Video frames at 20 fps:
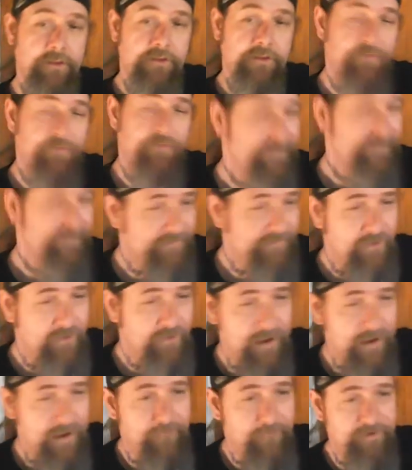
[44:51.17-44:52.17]
things that are
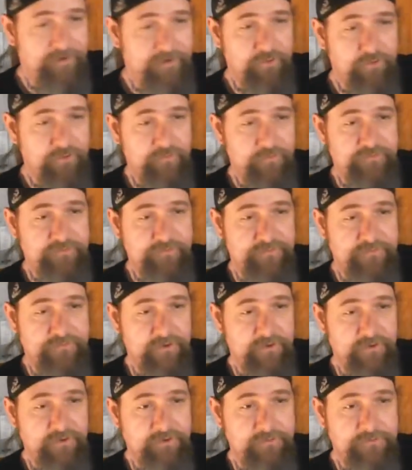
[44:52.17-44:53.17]
happening with the
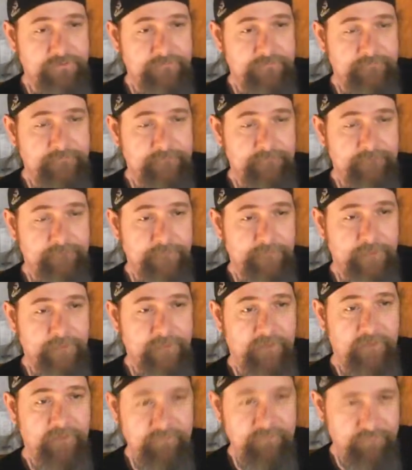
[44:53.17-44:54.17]
sun.
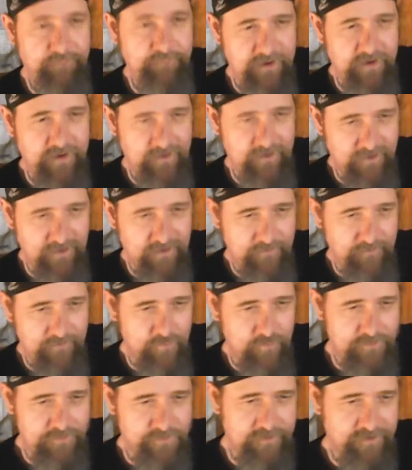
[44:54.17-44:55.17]
I've been paying a lot
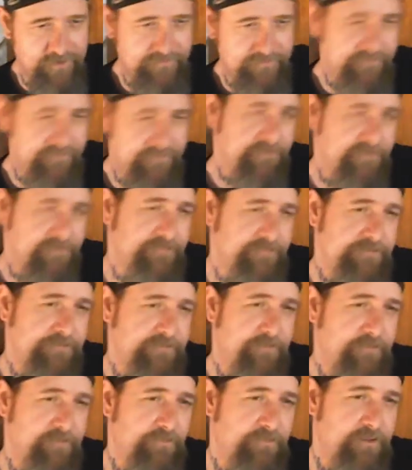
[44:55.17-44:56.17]
more attention to this
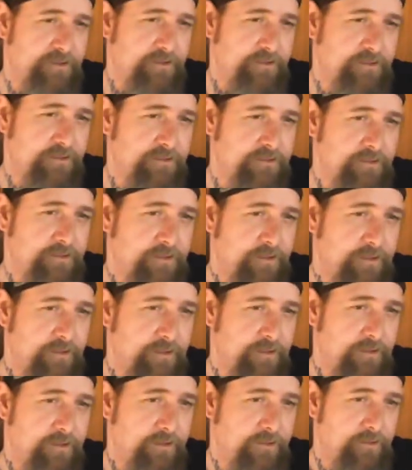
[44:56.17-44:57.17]
stuff lately.
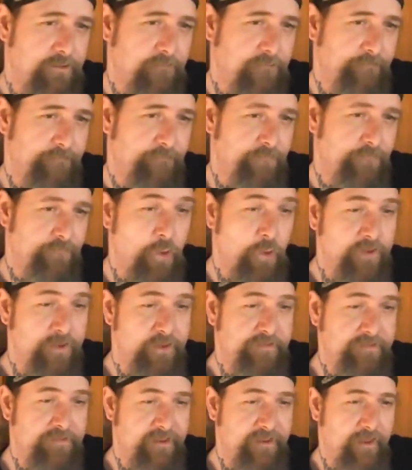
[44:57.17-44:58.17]

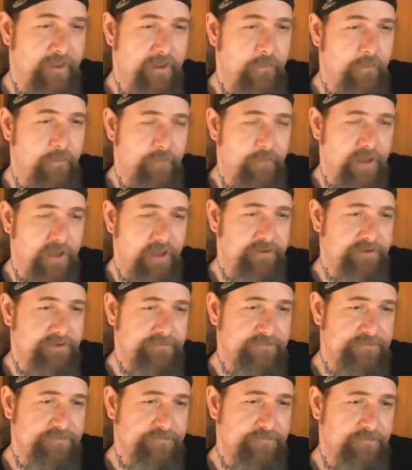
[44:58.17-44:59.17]
knowing that our
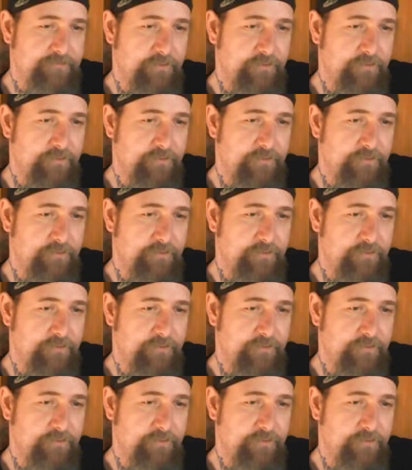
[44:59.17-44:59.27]
bodies,